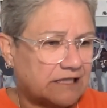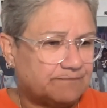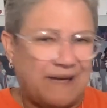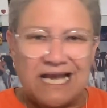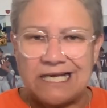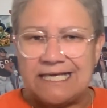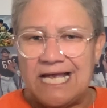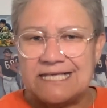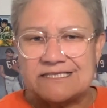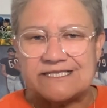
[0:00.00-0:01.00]

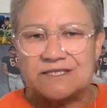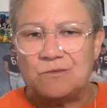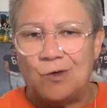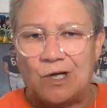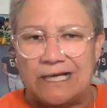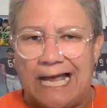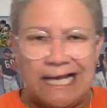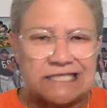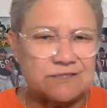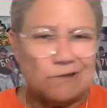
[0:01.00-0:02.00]
pancakes and
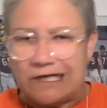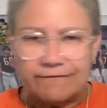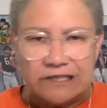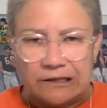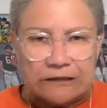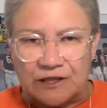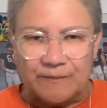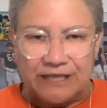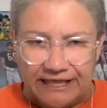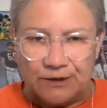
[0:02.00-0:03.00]
eggs, whatever you're going to
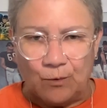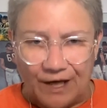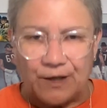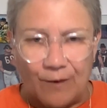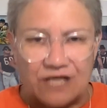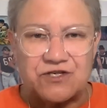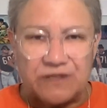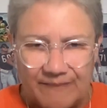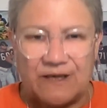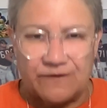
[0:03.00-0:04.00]
be eating while you're watching
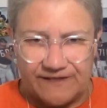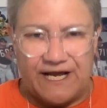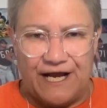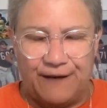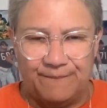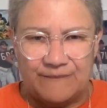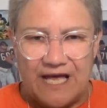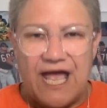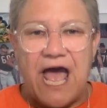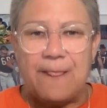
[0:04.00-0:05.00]
the Bears game.
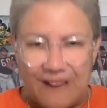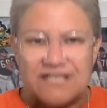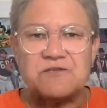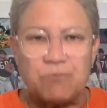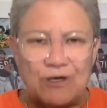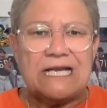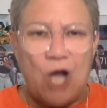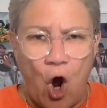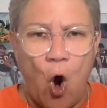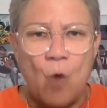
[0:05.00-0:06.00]
And let's bring
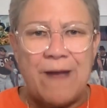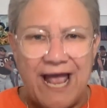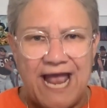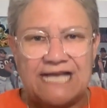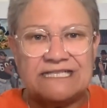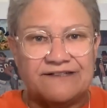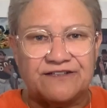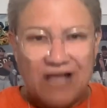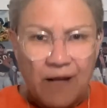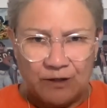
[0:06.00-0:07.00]
home a
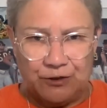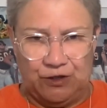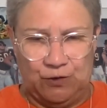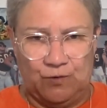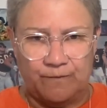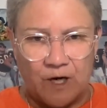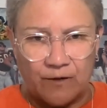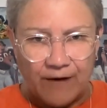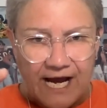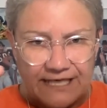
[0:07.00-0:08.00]
W. All
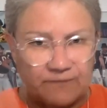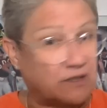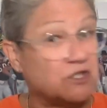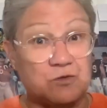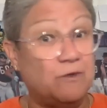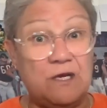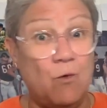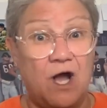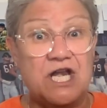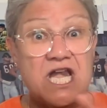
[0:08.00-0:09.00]
right? Because we
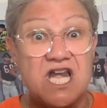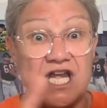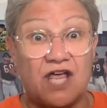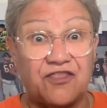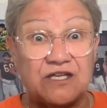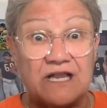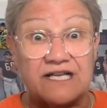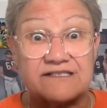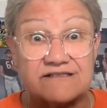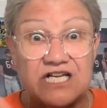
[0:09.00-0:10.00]
want nothing
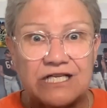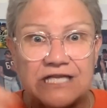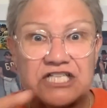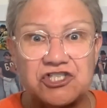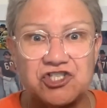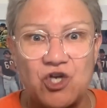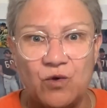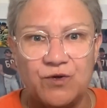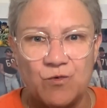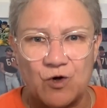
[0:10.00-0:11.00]
less. Let's
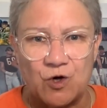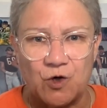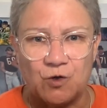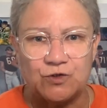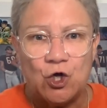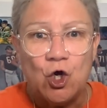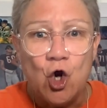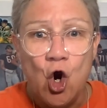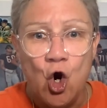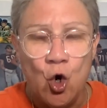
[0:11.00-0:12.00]
show the world
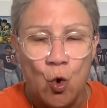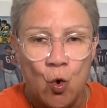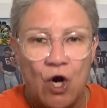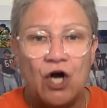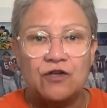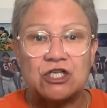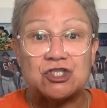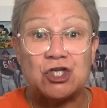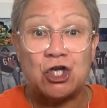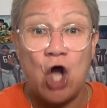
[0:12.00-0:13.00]
who the
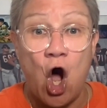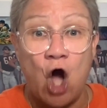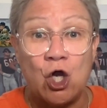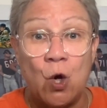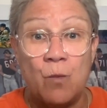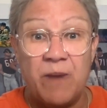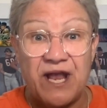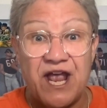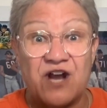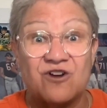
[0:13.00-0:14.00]
Chicago
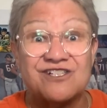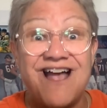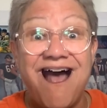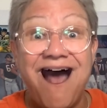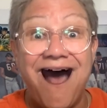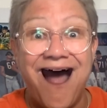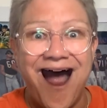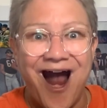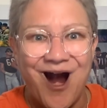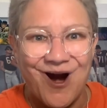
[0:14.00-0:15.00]
Bears
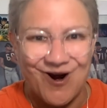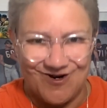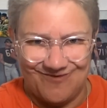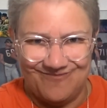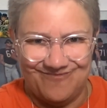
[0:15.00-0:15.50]
are.